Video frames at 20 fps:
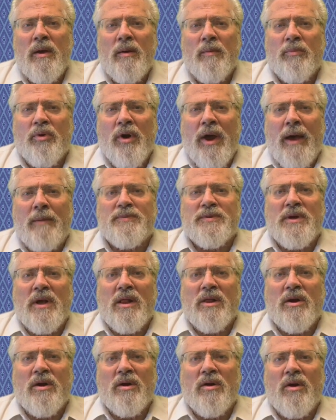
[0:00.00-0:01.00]
Perhaps
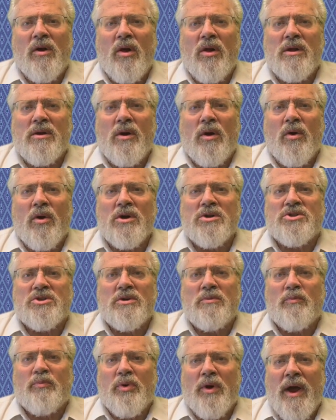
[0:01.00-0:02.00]
Elder
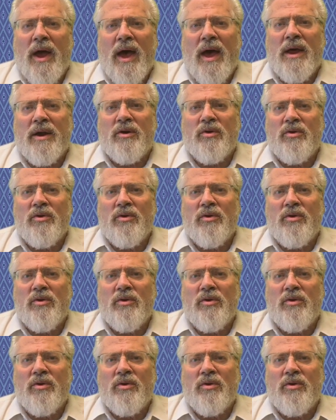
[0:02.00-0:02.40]
Orson Pratt,